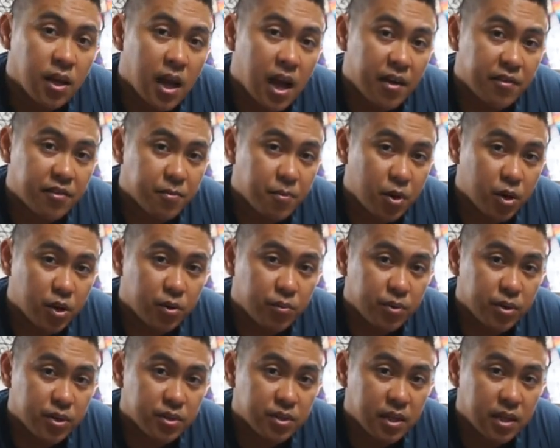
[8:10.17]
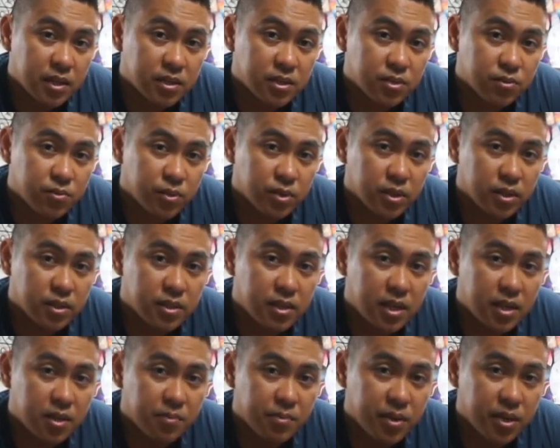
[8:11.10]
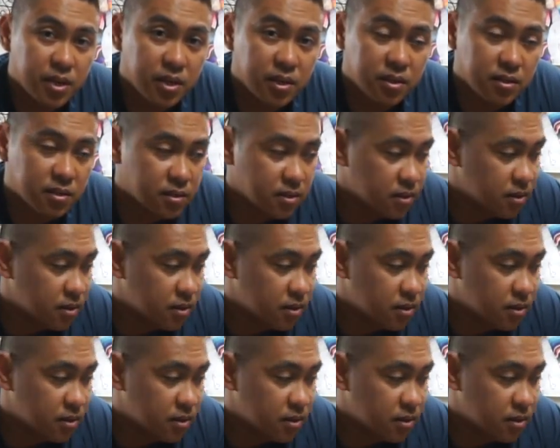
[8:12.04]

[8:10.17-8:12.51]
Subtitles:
aftermarket rear sets really take a beating,